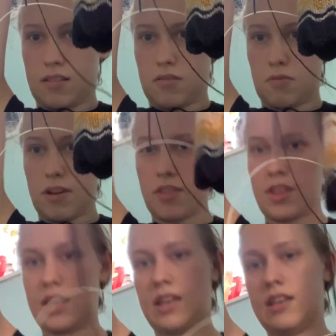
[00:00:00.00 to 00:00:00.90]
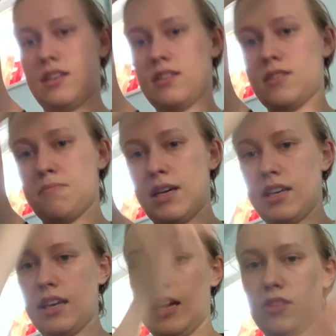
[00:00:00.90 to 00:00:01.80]
One thing is my
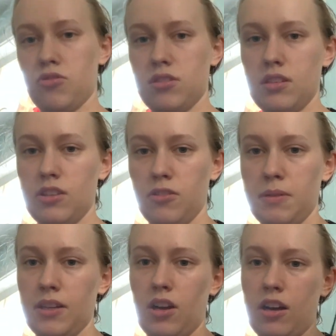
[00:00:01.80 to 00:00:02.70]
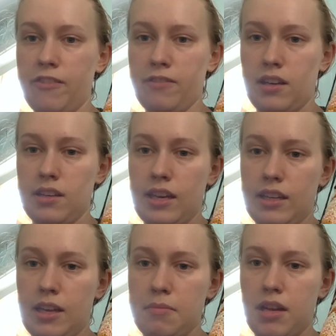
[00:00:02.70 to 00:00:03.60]
gauge is a little bit off. Again,
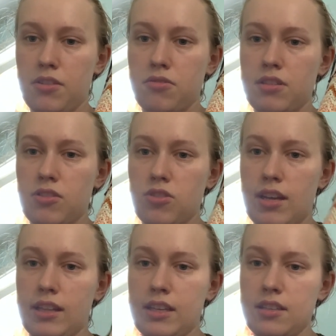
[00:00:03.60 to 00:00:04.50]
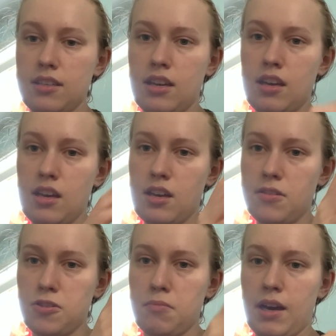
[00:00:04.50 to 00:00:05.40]
I'm not using Shetland,
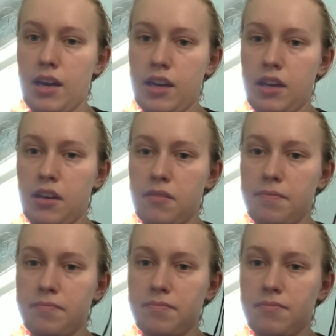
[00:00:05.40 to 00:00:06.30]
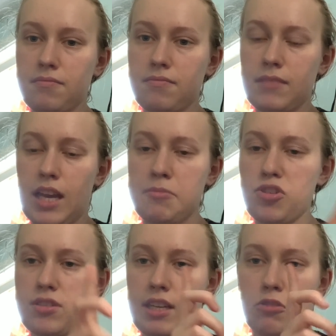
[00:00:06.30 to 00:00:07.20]
so I'm
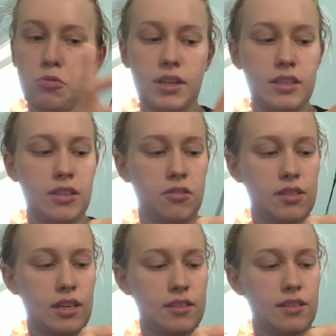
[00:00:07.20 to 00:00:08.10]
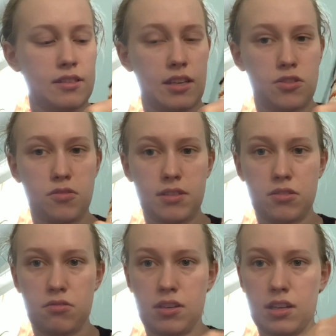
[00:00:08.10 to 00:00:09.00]
just down 1 needle size to size US
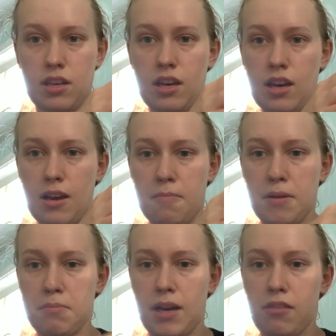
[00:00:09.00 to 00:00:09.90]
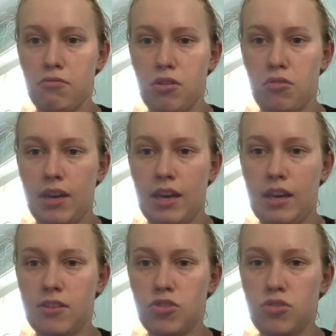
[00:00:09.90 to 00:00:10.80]
3, but my row
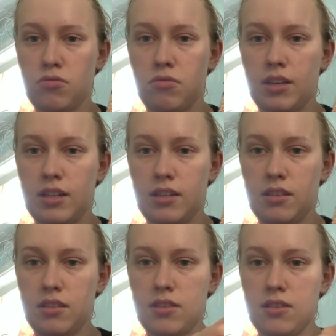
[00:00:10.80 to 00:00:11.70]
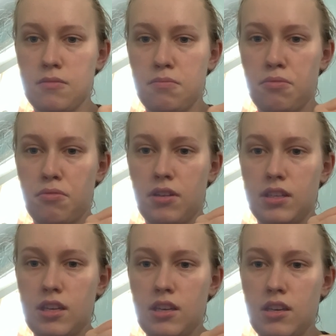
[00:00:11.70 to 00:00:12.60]
gauge was
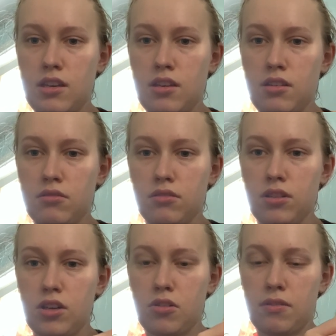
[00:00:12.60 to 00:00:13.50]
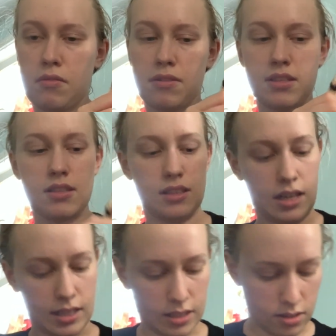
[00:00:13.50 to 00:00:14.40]
pretty low. It was
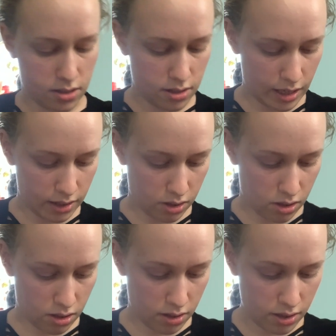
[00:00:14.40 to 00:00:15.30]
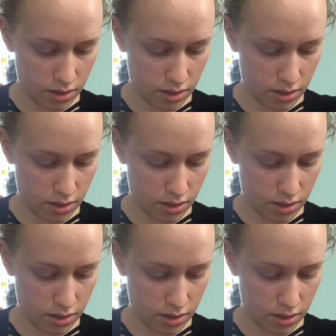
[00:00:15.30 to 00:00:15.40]
not at all